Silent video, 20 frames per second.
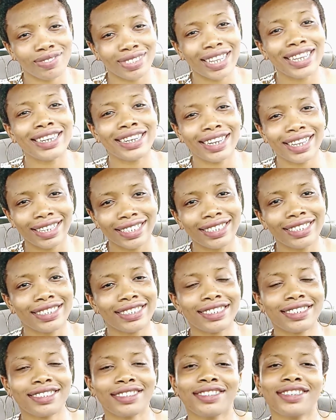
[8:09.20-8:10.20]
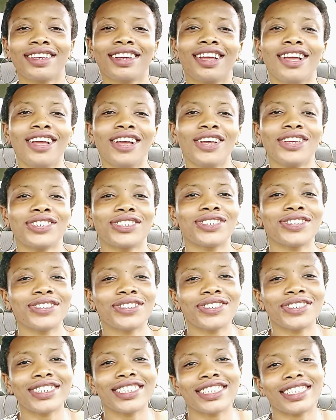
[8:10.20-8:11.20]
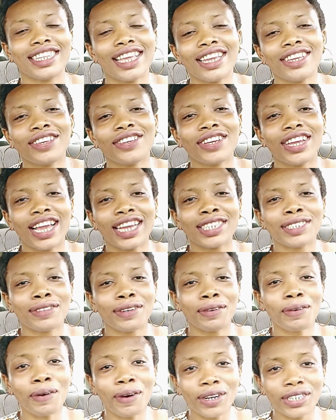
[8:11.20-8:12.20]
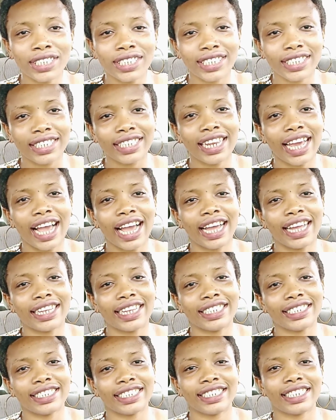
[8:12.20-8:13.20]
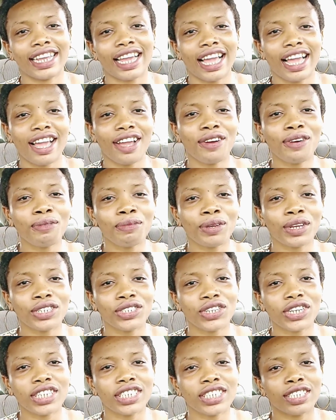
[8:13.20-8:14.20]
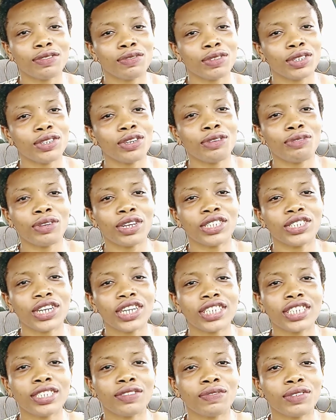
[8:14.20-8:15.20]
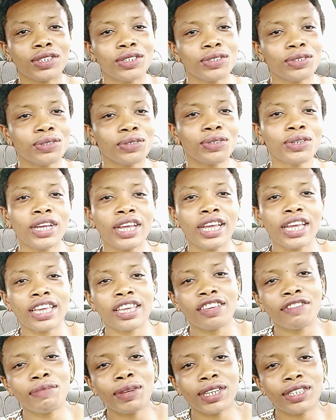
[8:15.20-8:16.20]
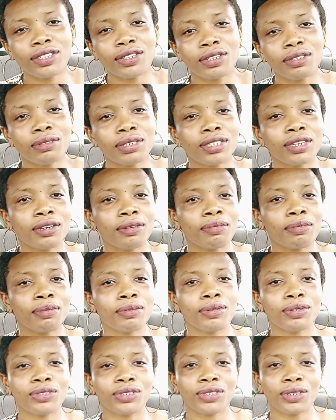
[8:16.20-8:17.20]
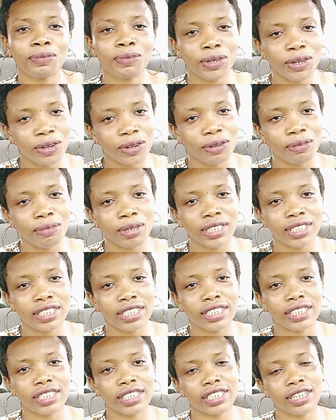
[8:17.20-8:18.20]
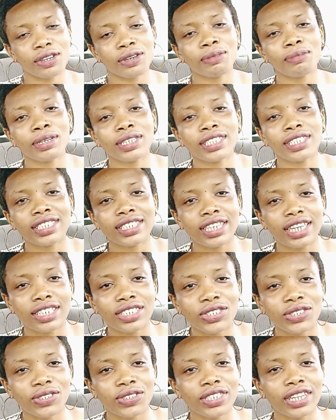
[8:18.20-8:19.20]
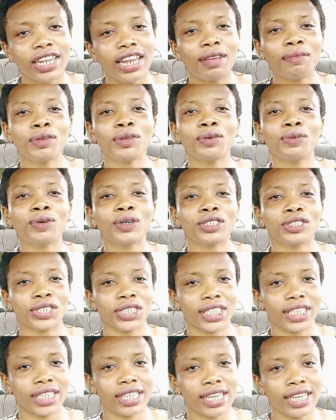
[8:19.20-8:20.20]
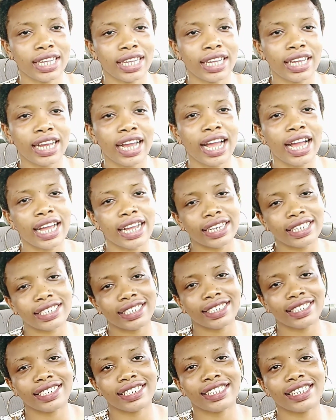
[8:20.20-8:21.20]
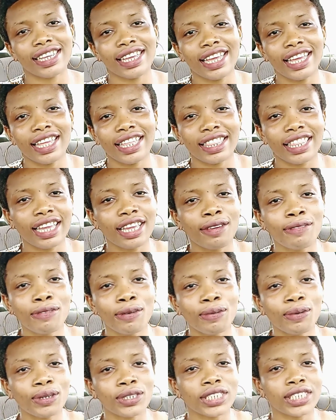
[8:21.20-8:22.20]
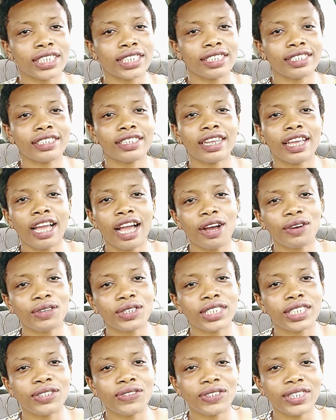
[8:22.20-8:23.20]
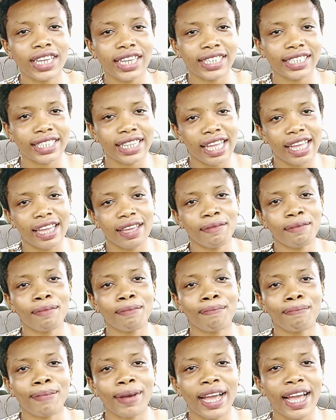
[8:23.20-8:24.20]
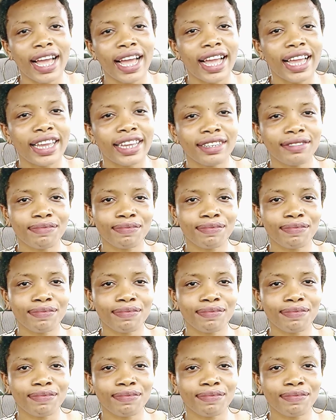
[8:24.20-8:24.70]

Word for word: a nerd. So thank you guys for watching, and I hope you enjoyed this video. If you enjoyed this video, give me a thumbs up, drop your comments in the comment section, let me know what you think, and thank you for watching. I'll see you next time. Bye.